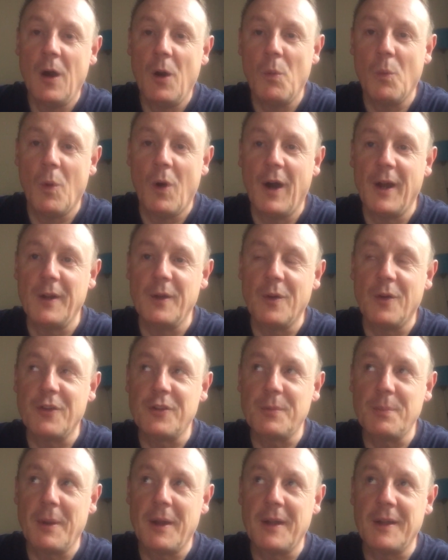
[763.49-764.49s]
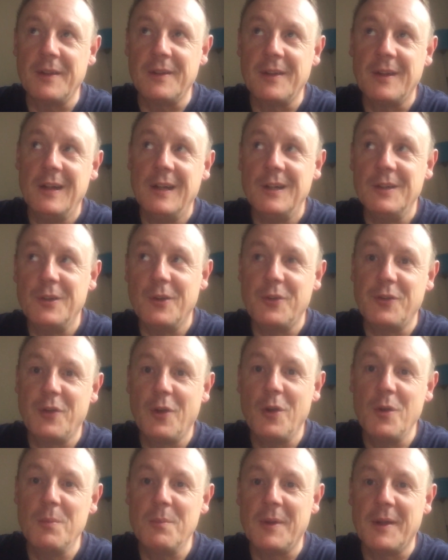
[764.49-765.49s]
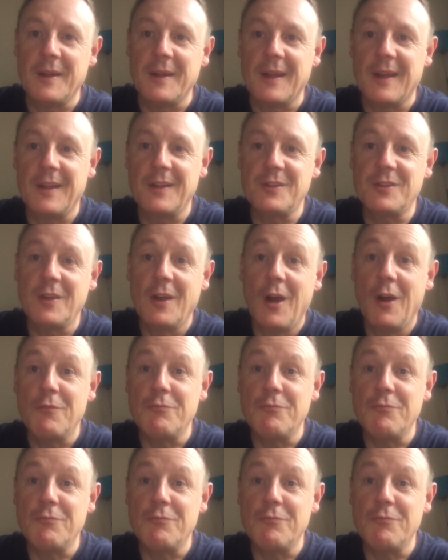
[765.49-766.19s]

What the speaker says: Why not spend the 2 minutes